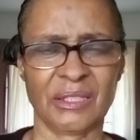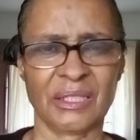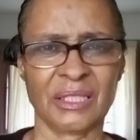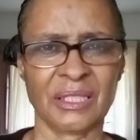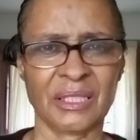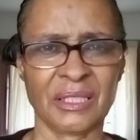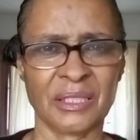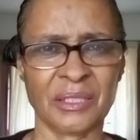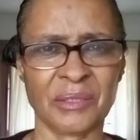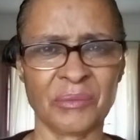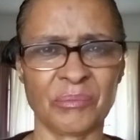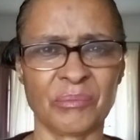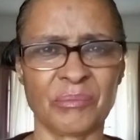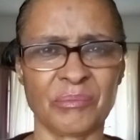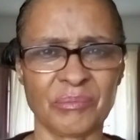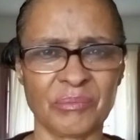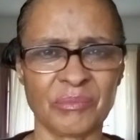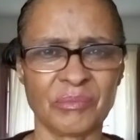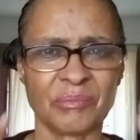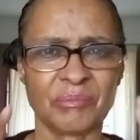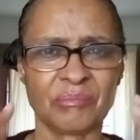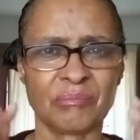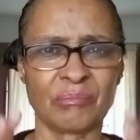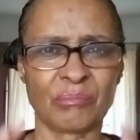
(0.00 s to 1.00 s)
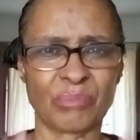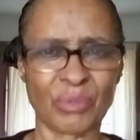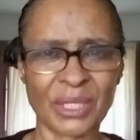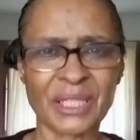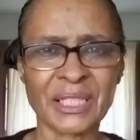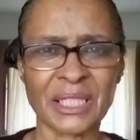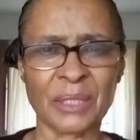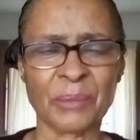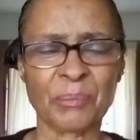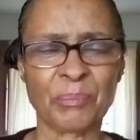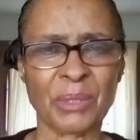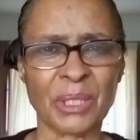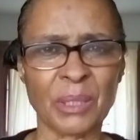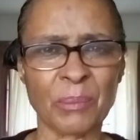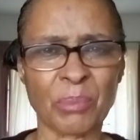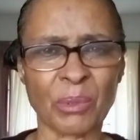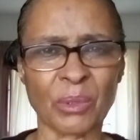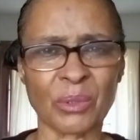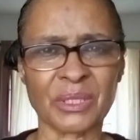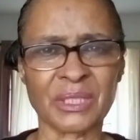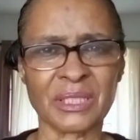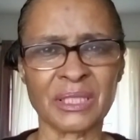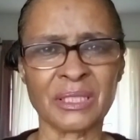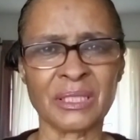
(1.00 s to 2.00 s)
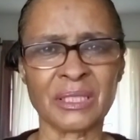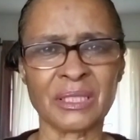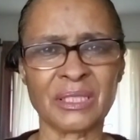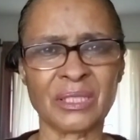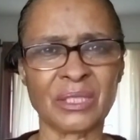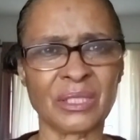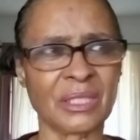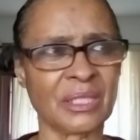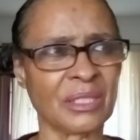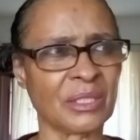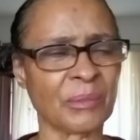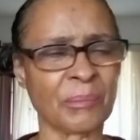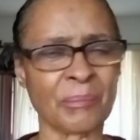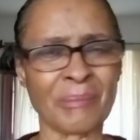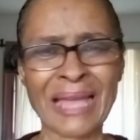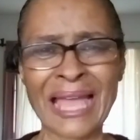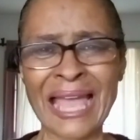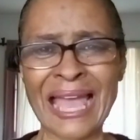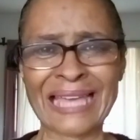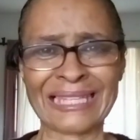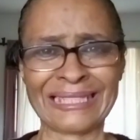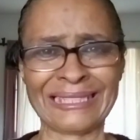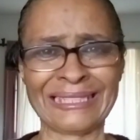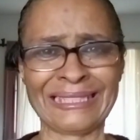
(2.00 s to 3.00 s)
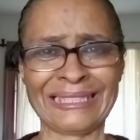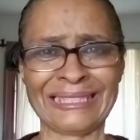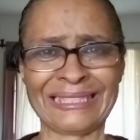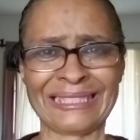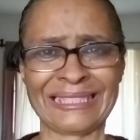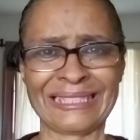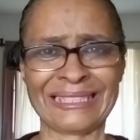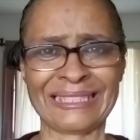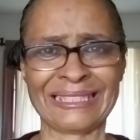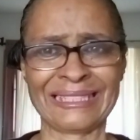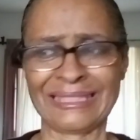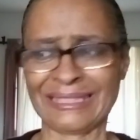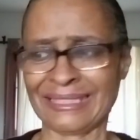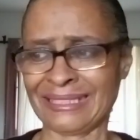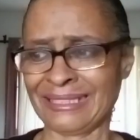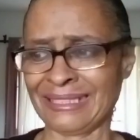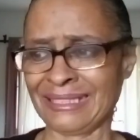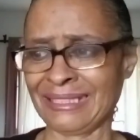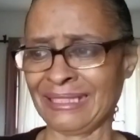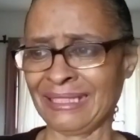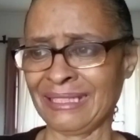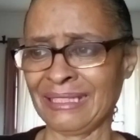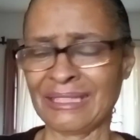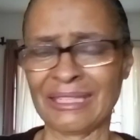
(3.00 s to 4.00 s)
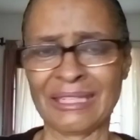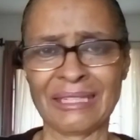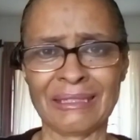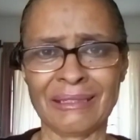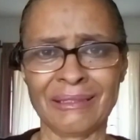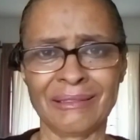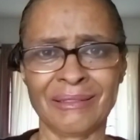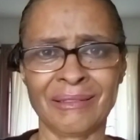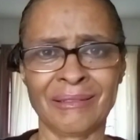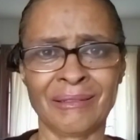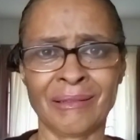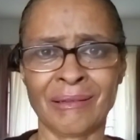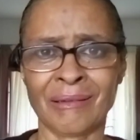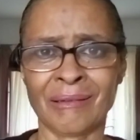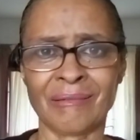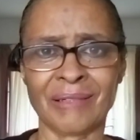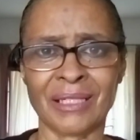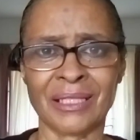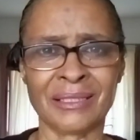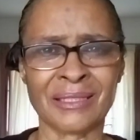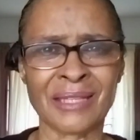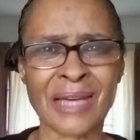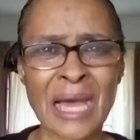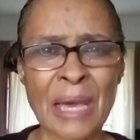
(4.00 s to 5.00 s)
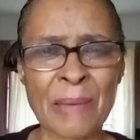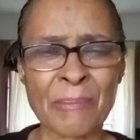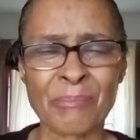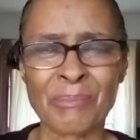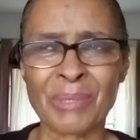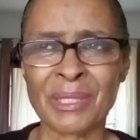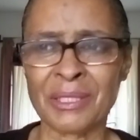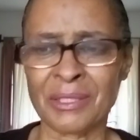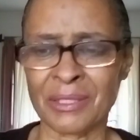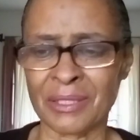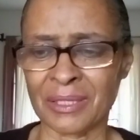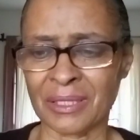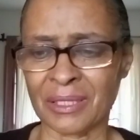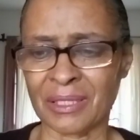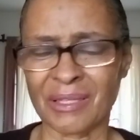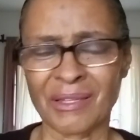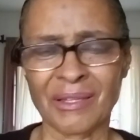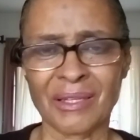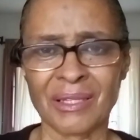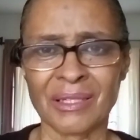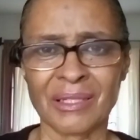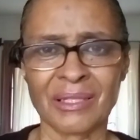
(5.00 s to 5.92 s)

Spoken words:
in bringing people into their madness, you know, and not being